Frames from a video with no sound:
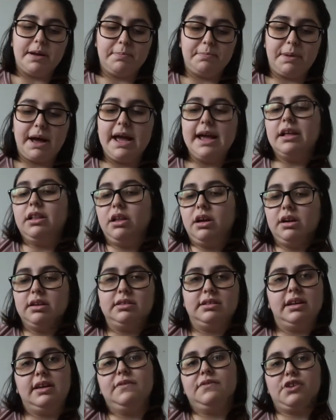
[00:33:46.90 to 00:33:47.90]
I'm buying long
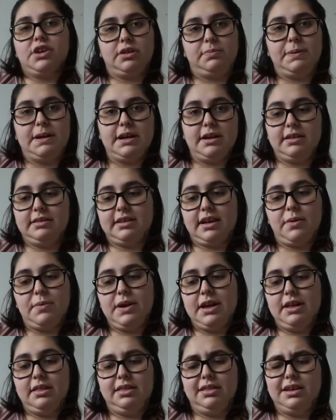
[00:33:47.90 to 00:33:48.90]
sleeves just because that
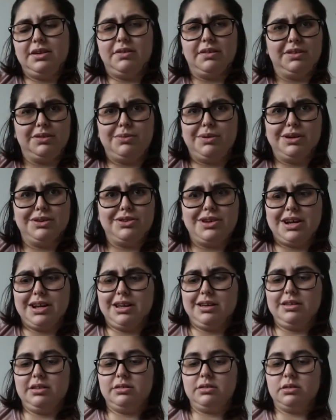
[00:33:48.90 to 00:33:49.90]
way they don't have to wear a
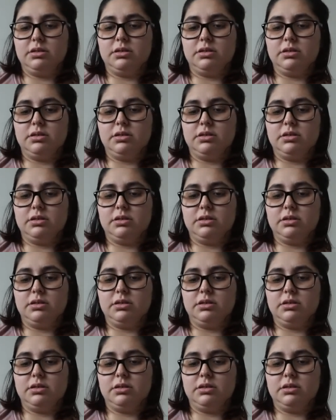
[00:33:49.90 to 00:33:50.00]
jacket.